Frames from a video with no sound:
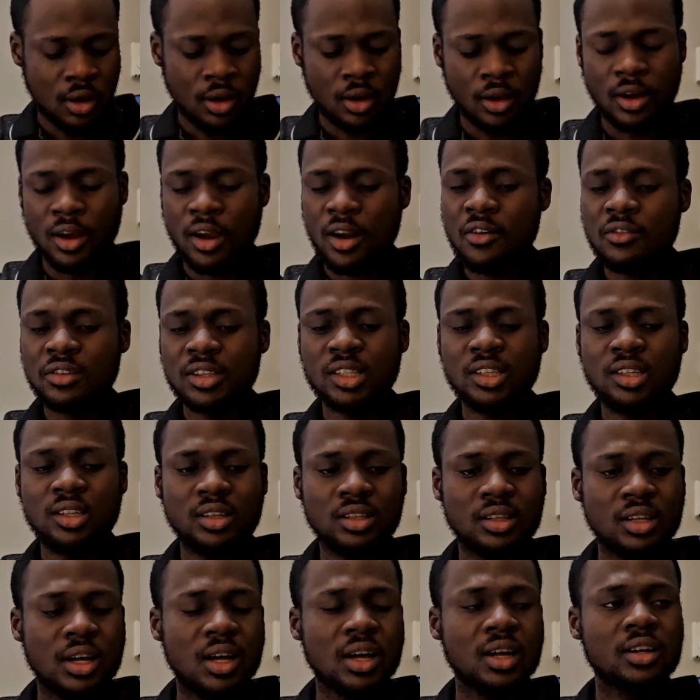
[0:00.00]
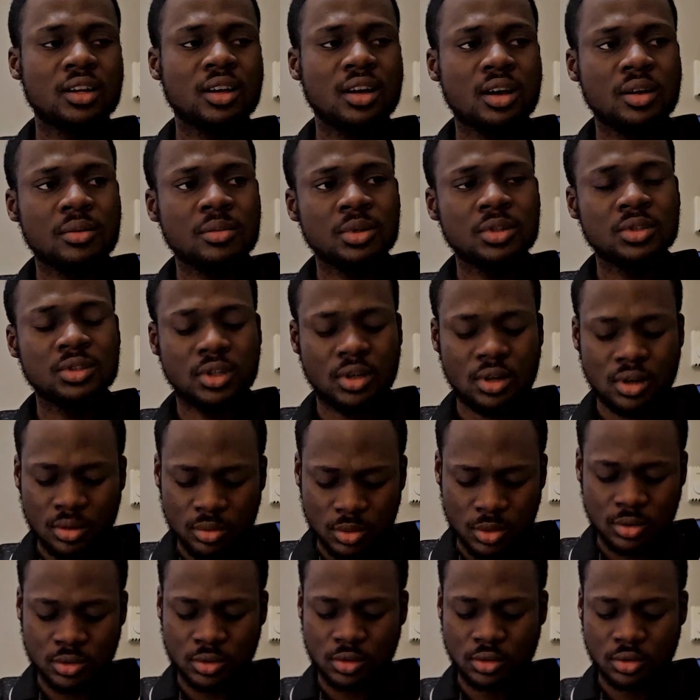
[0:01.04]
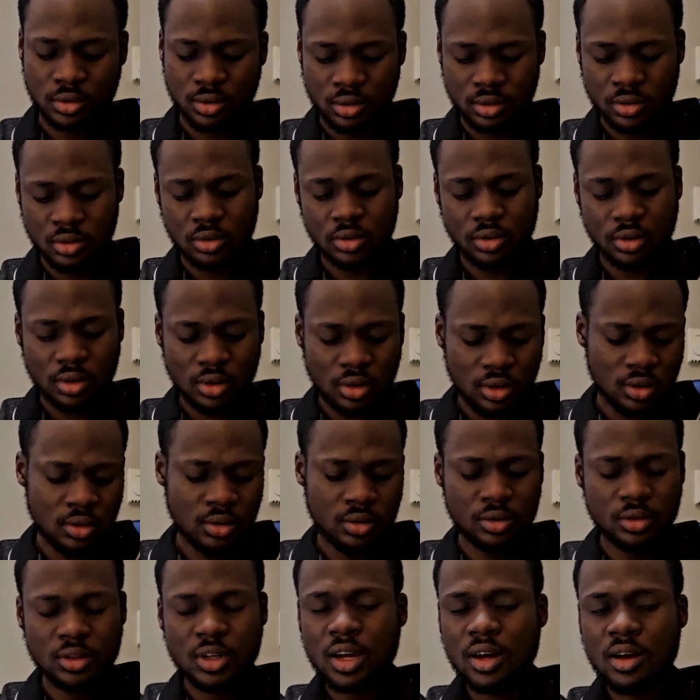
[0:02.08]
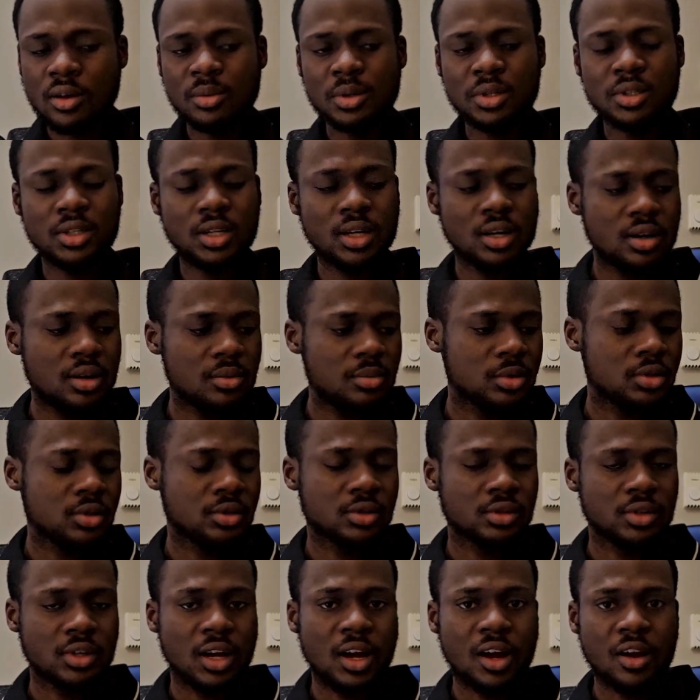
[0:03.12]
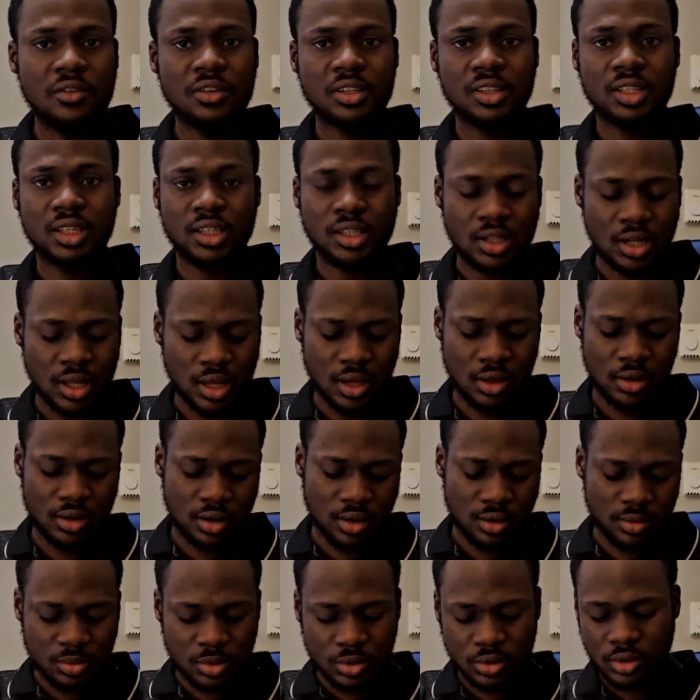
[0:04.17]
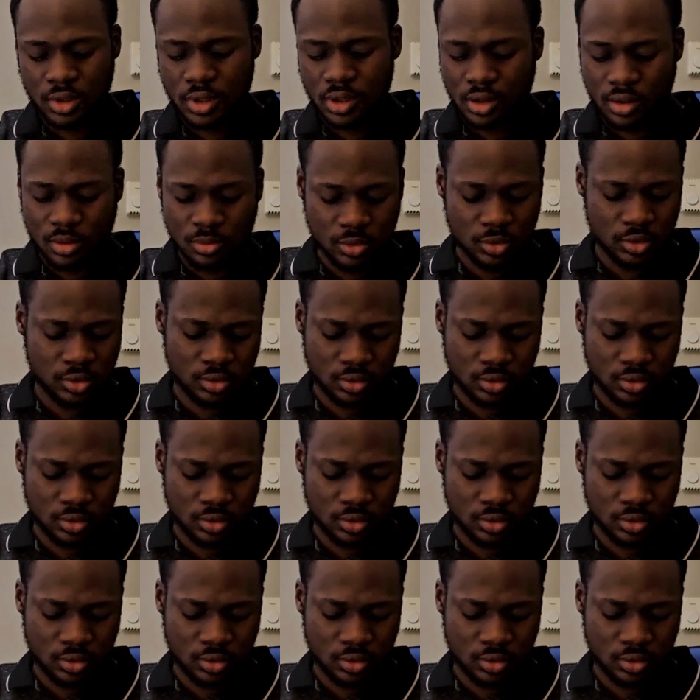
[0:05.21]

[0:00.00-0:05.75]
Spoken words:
everything a double double, double double, everything a double double.